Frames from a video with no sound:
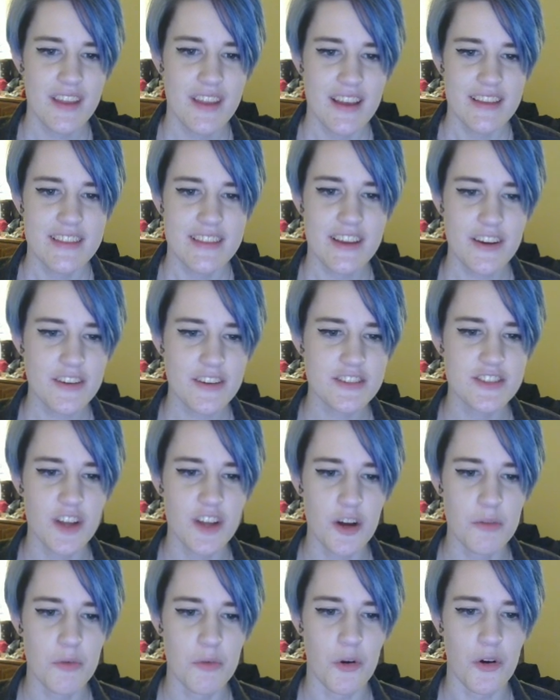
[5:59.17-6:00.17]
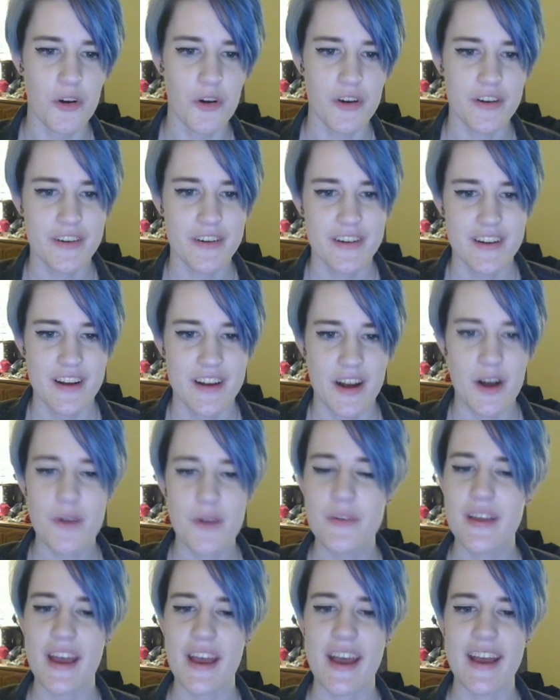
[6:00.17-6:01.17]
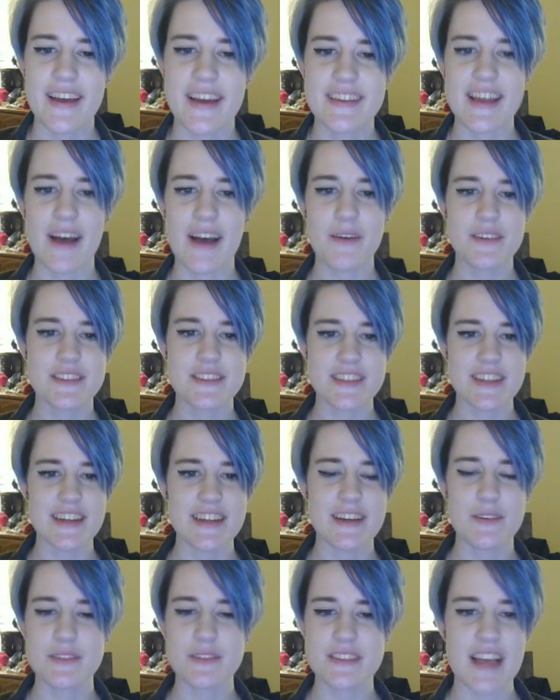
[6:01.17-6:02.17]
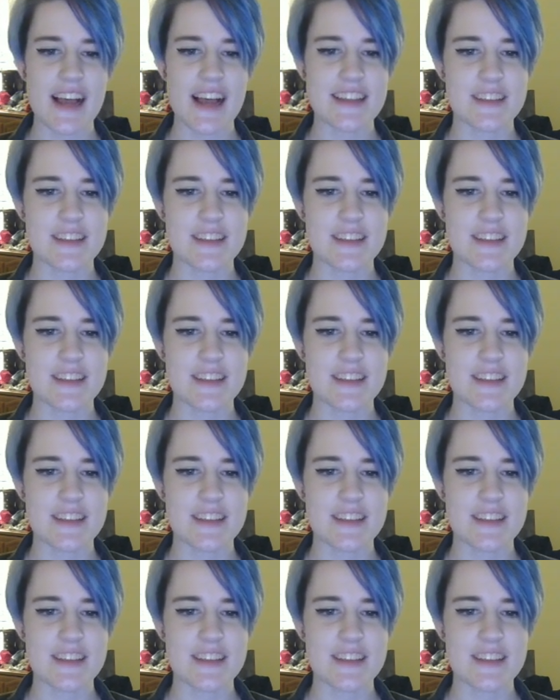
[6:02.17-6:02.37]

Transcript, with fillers: There is no more. Okay, that was it. It was last